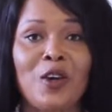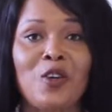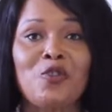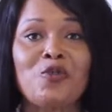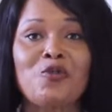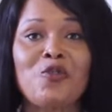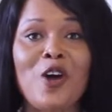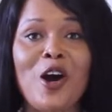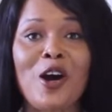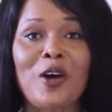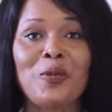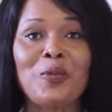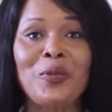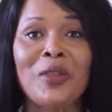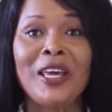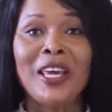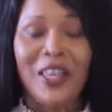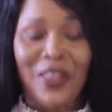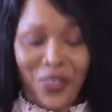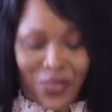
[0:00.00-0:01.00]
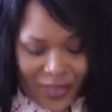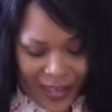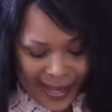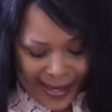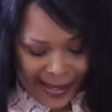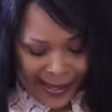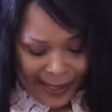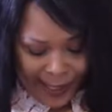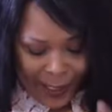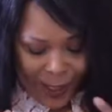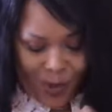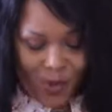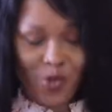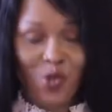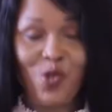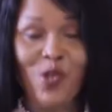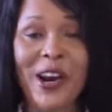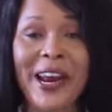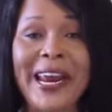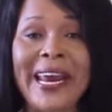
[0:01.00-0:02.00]
From the
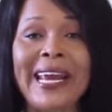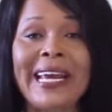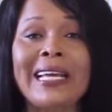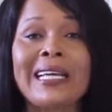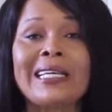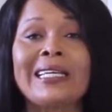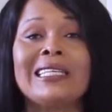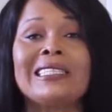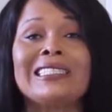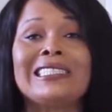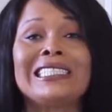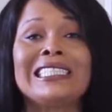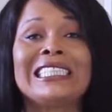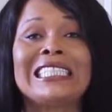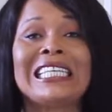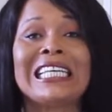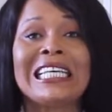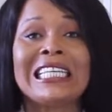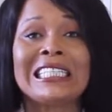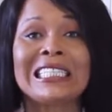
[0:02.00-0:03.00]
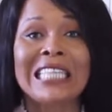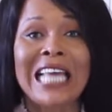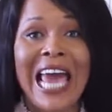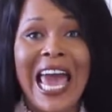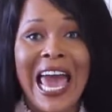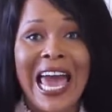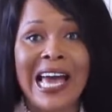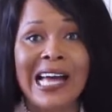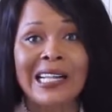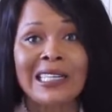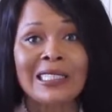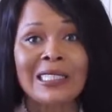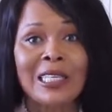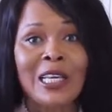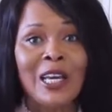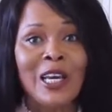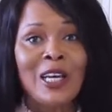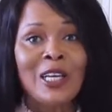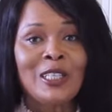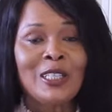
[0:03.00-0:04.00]
string details
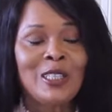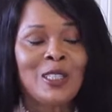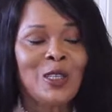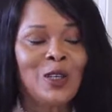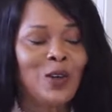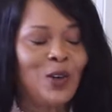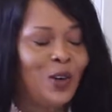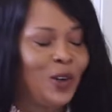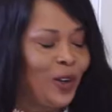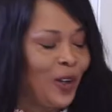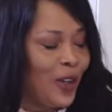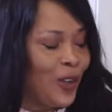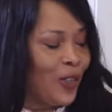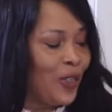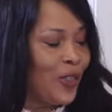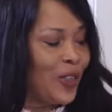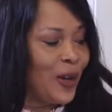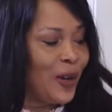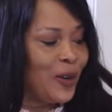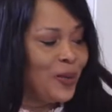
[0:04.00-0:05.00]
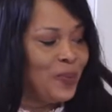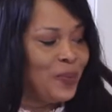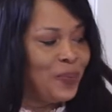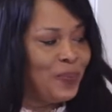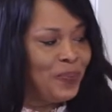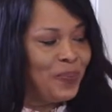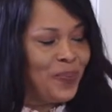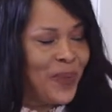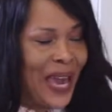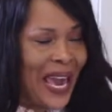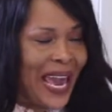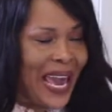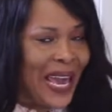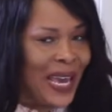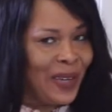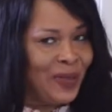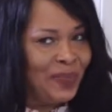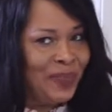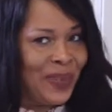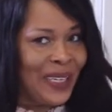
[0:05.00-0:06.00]
to the
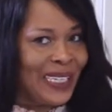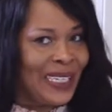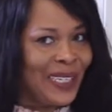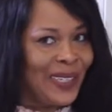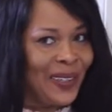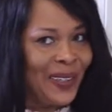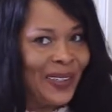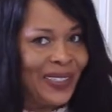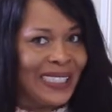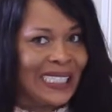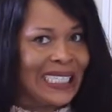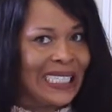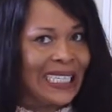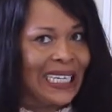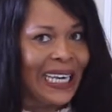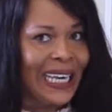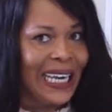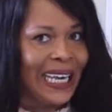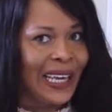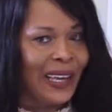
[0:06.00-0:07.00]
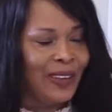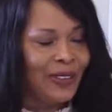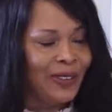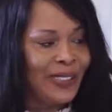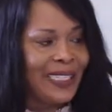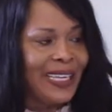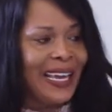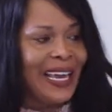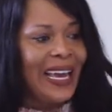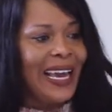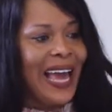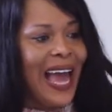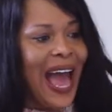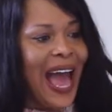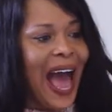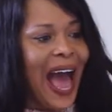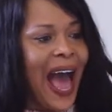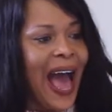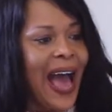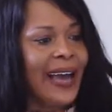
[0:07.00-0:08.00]
big balloon sleeves
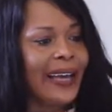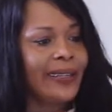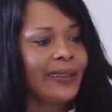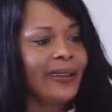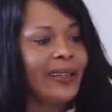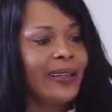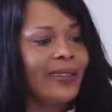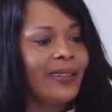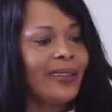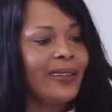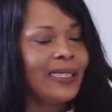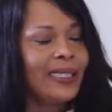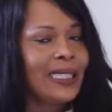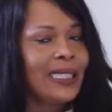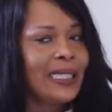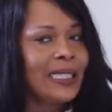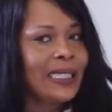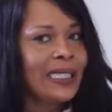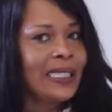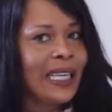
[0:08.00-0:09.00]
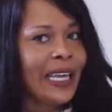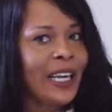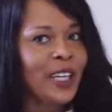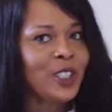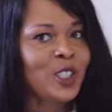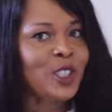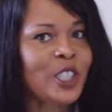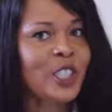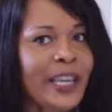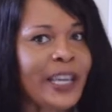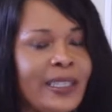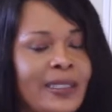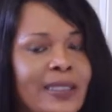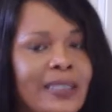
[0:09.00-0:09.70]
and the cinching